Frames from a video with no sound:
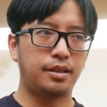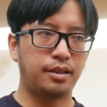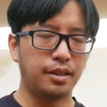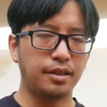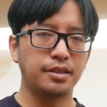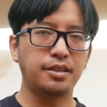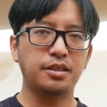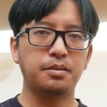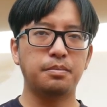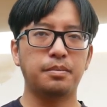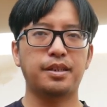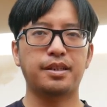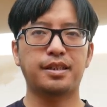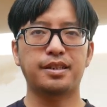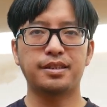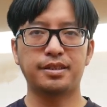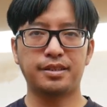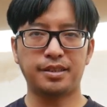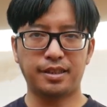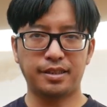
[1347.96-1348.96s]
doesn't make
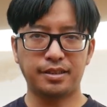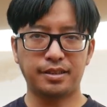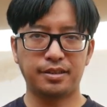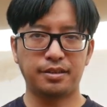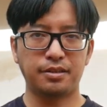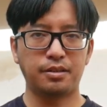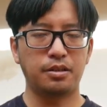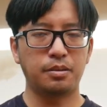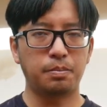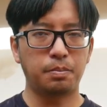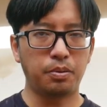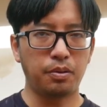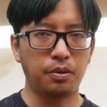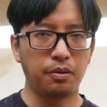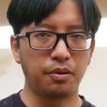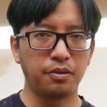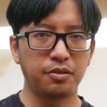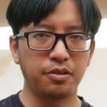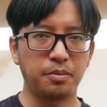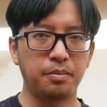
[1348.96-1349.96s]
sense to
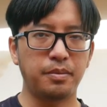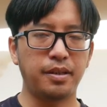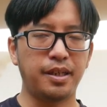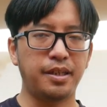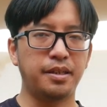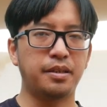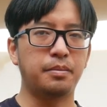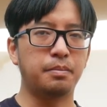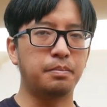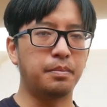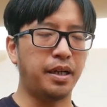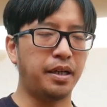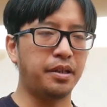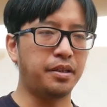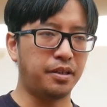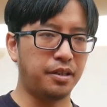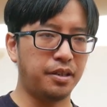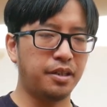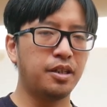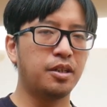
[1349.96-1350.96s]
deploy them in a
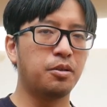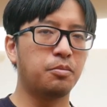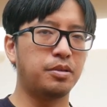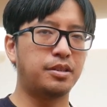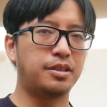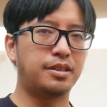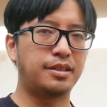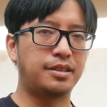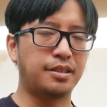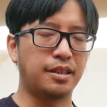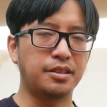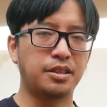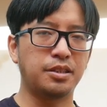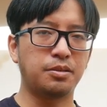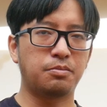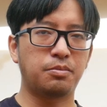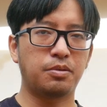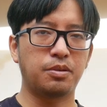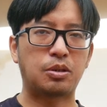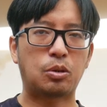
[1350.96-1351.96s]
manner which
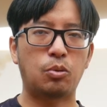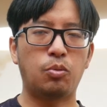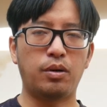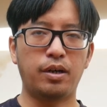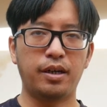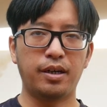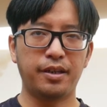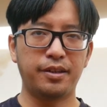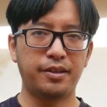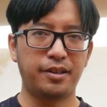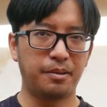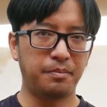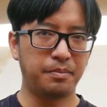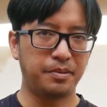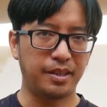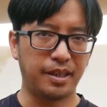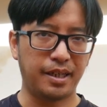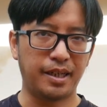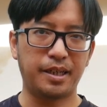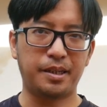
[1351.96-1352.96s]
doesn't require them
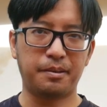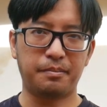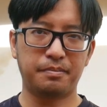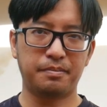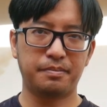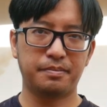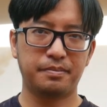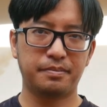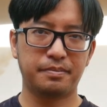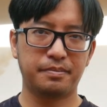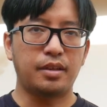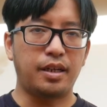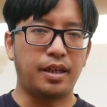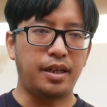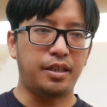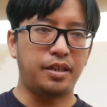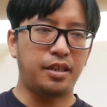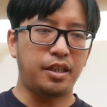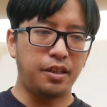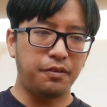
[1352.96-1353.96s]
to aim.
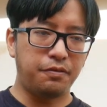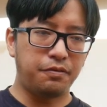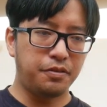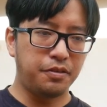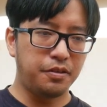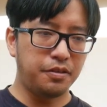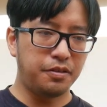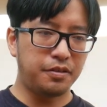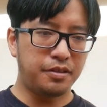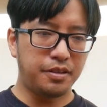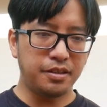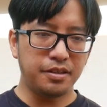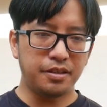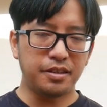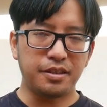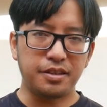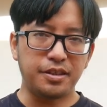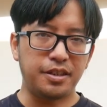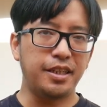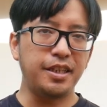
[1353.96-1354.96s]
And if you
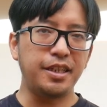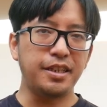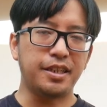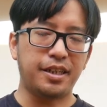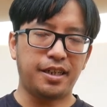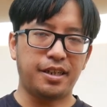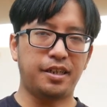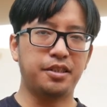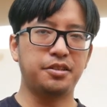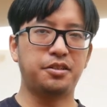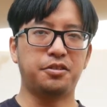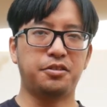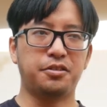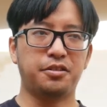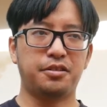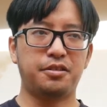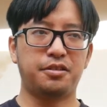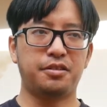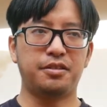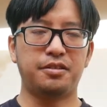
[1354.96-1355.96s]
didn't need
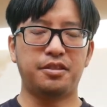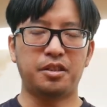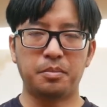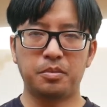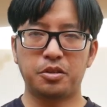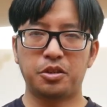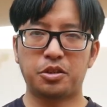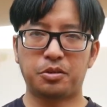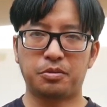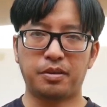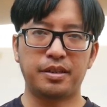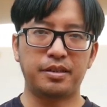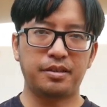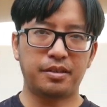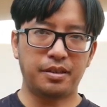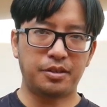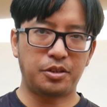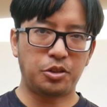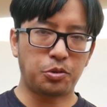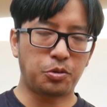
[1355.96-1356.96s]
archers to demonstrate
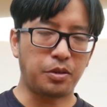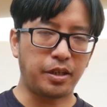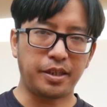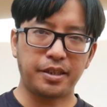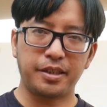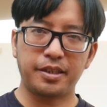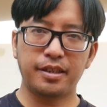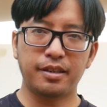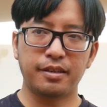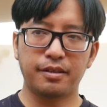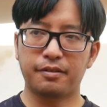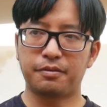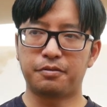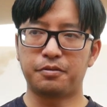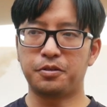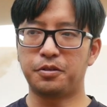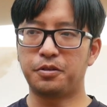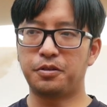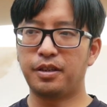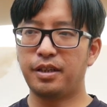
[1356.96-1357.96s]
their training
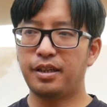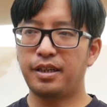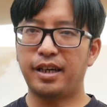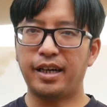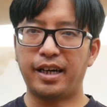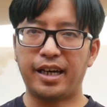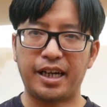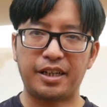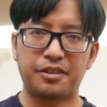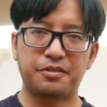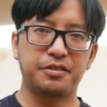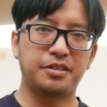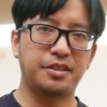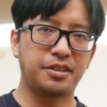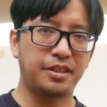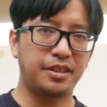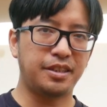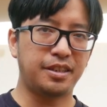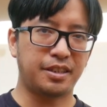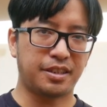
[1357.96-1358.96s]
through
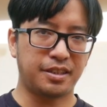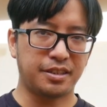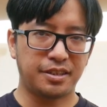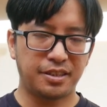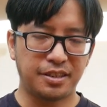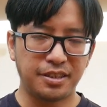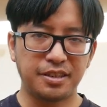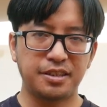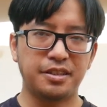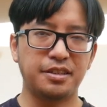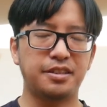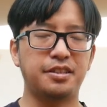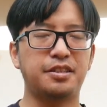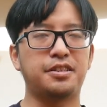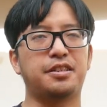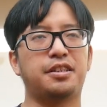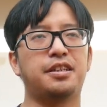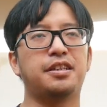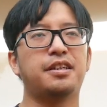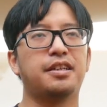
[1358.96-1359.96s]
accuracy and
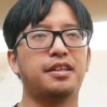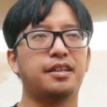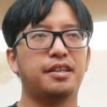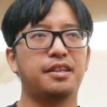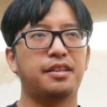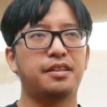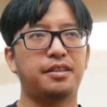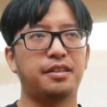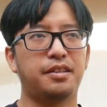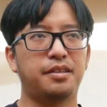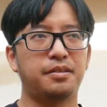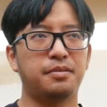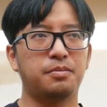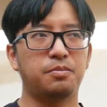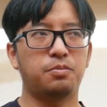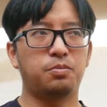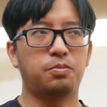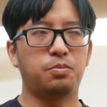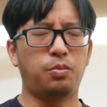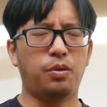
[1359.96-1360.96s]
consistency,
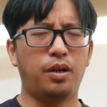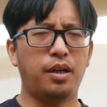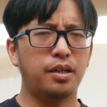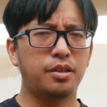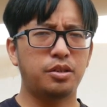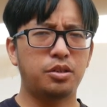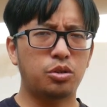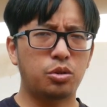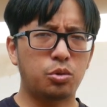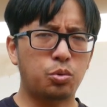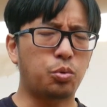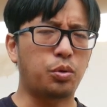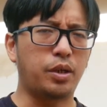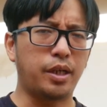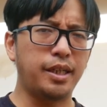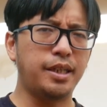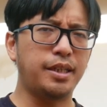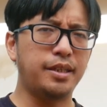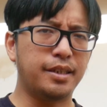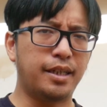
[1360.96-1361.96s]
then why
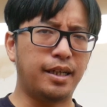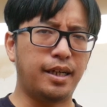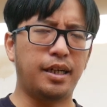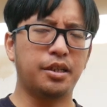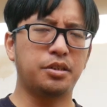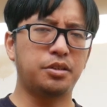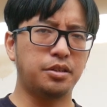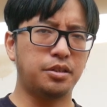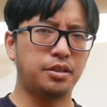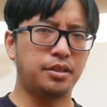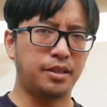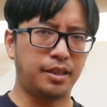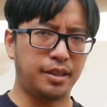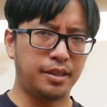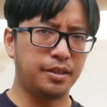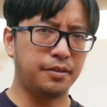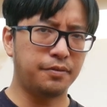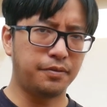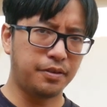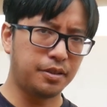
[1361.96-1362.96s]
train archers
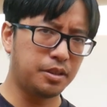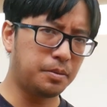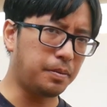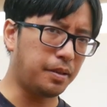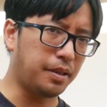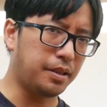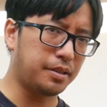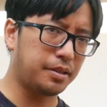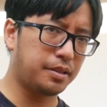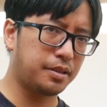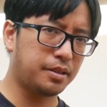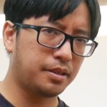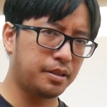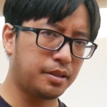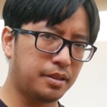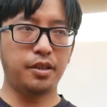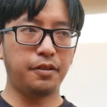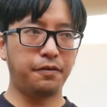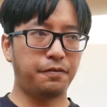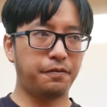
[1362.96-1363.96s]
in the first place?
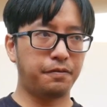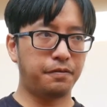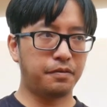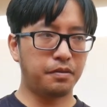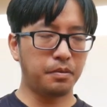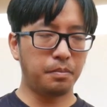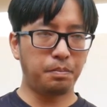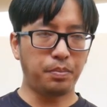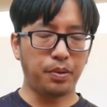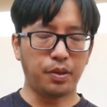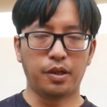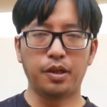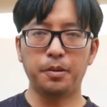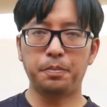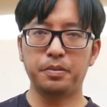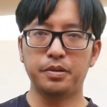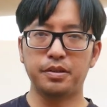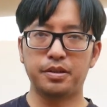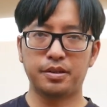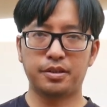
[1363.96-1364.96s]
If the
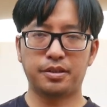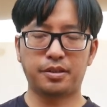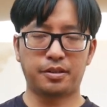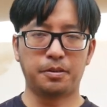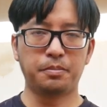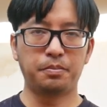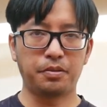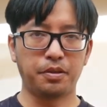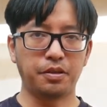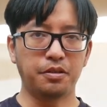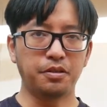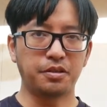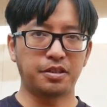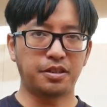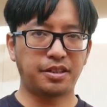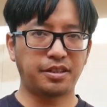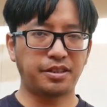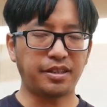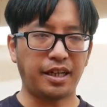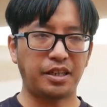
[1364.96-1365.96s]
purpose is simply to
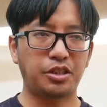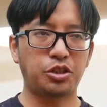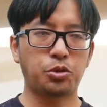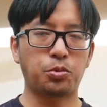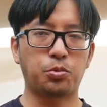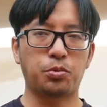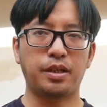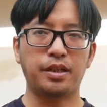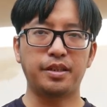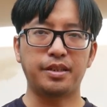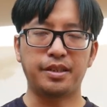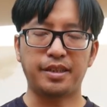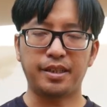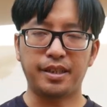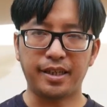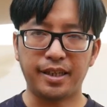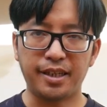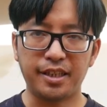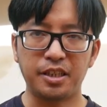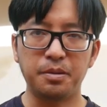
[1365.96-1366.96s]
saturate
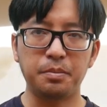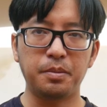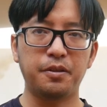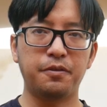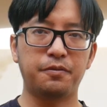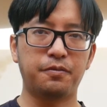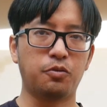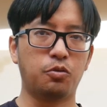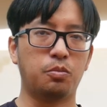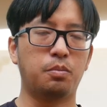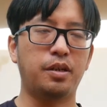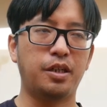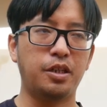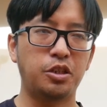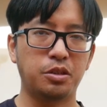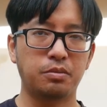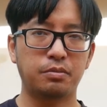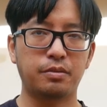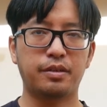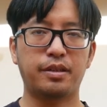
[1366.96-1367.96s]
the enemy
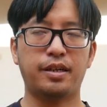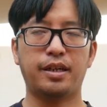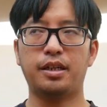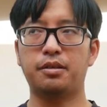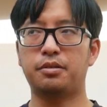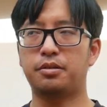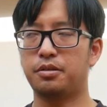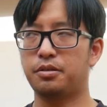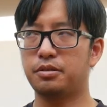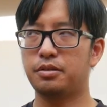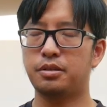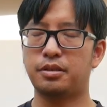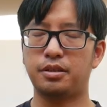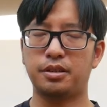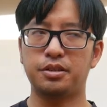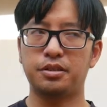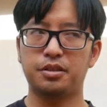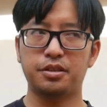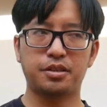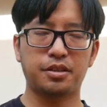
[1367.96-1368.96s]
formation with arrows,
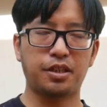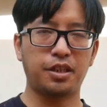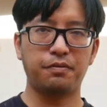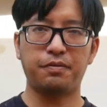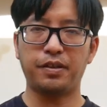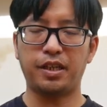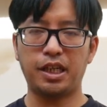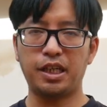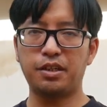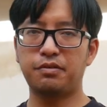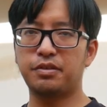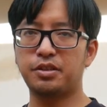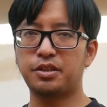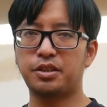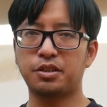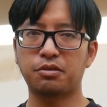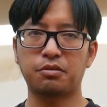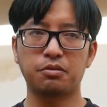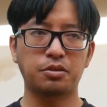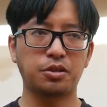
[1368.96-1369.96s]
then just give every
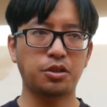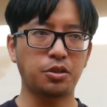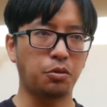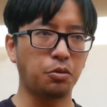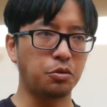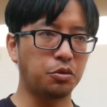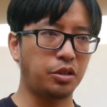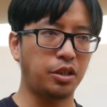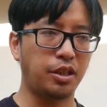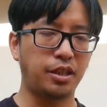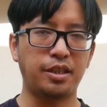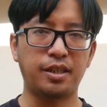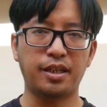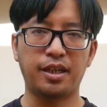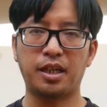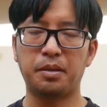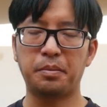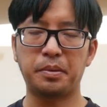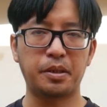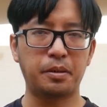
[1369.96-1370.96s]
single soldier in your
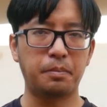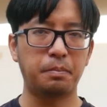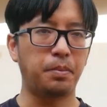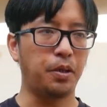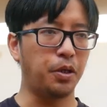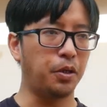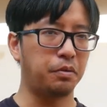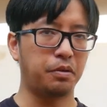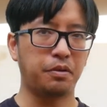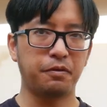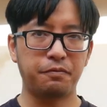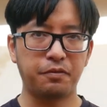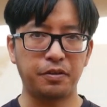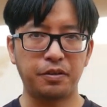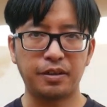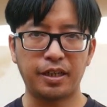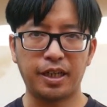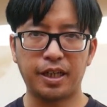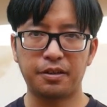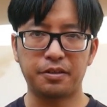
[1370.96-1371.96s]
army a bow and a
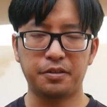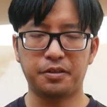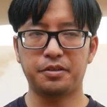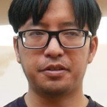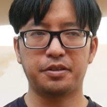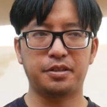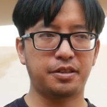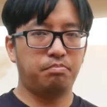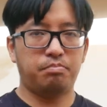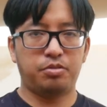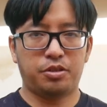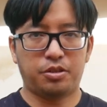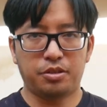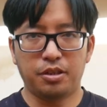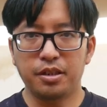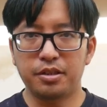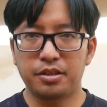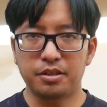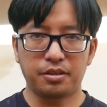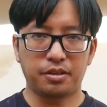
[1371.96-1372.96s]
few arrows.
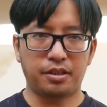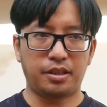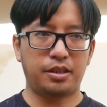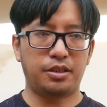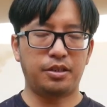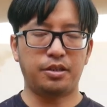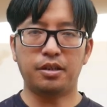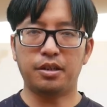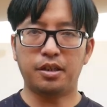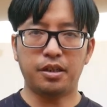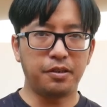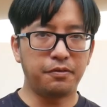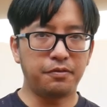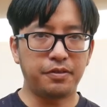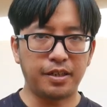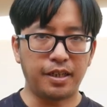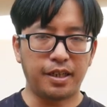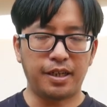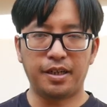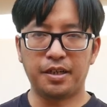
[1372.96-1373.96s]
Certainly, not
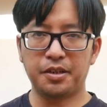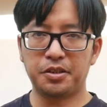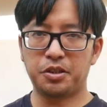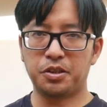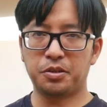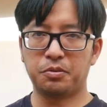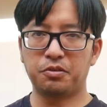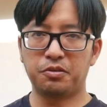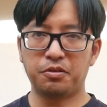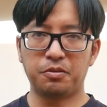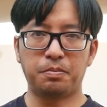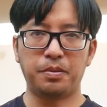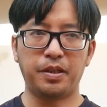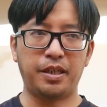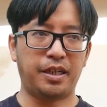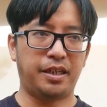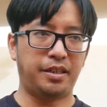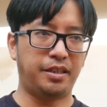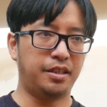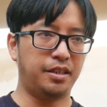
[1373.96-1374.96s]
every archer would have
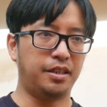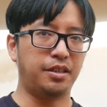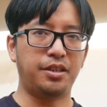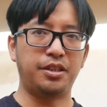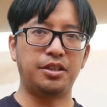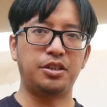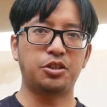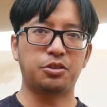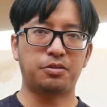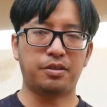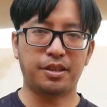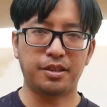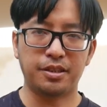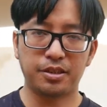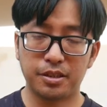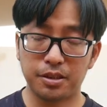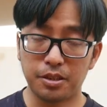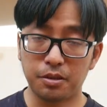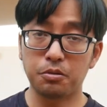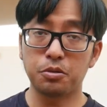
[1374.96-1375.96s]
been an elite trained
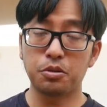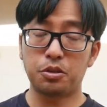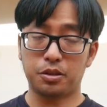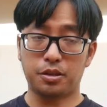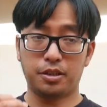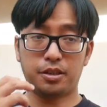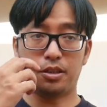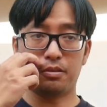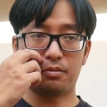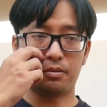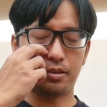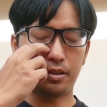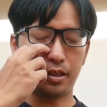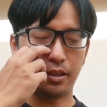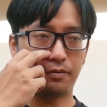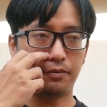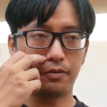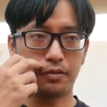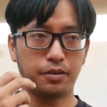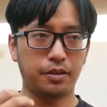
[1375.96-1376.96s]
soldier. There were
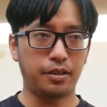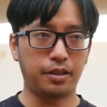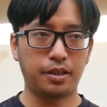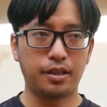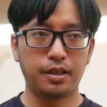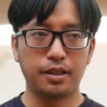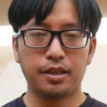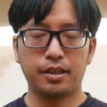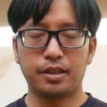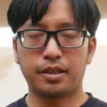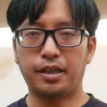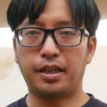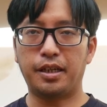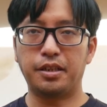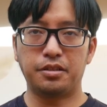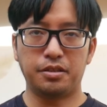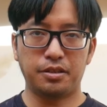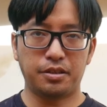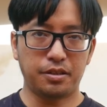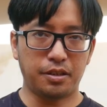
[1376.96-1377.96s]
definitely
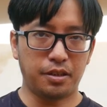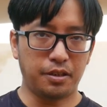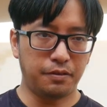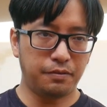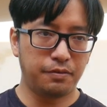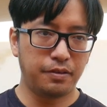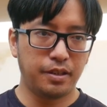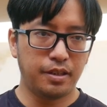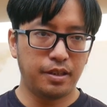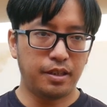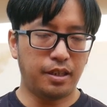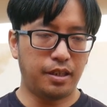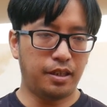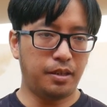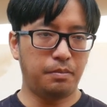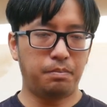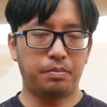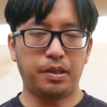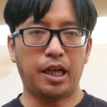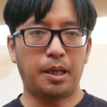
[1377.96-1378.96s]
cases of
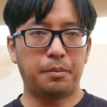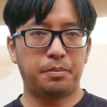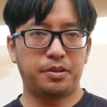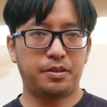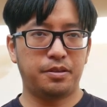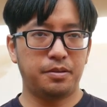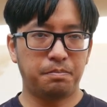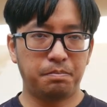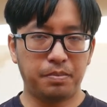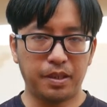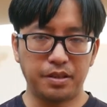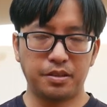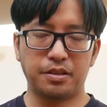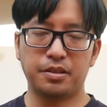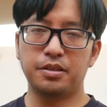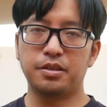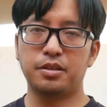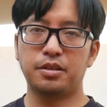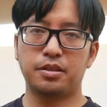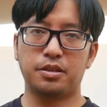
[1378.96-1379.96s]
perhaps
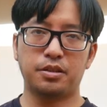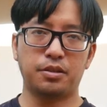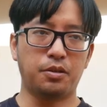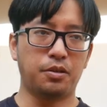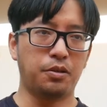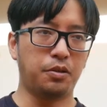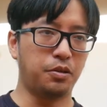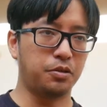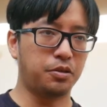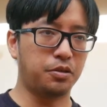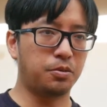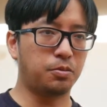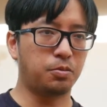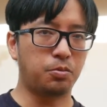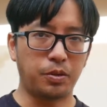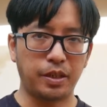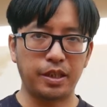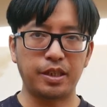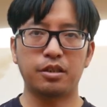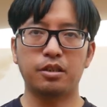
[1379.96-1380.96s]
peasants or just
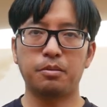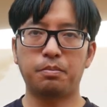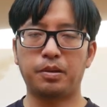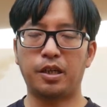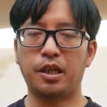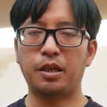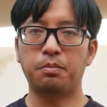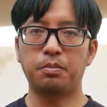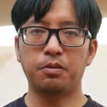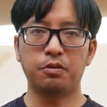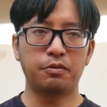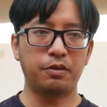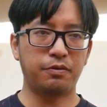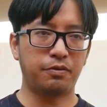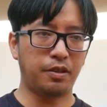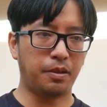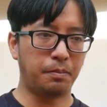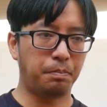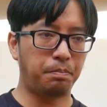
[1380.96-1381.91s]
regular people with a